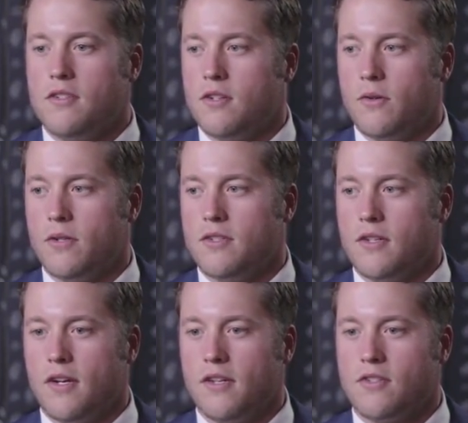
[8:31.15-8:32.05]
So it's
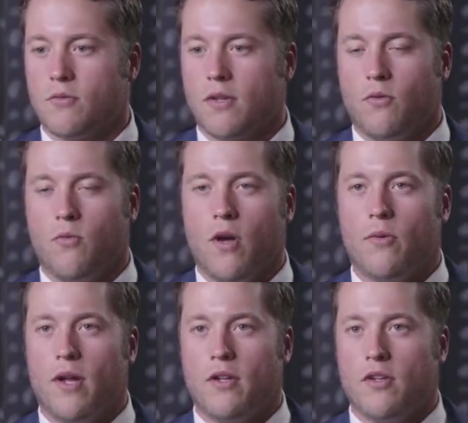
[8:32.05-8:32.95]
a really
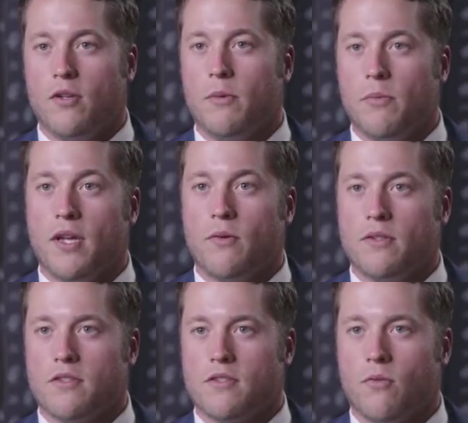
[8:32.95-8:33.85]
well-rounded human being
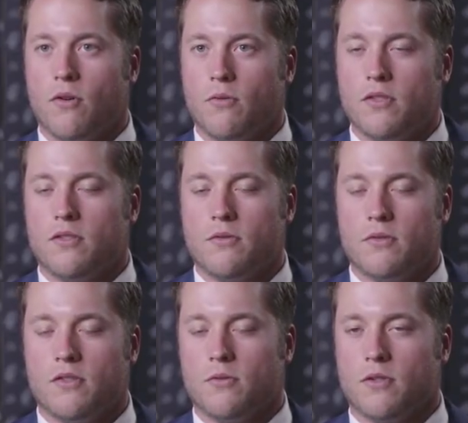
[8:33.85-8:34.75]
wins this award, which is
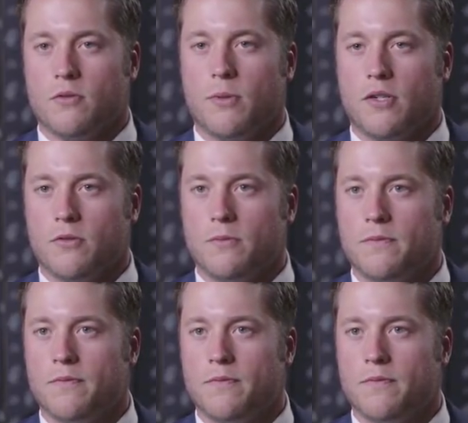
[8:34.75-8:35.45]
really special.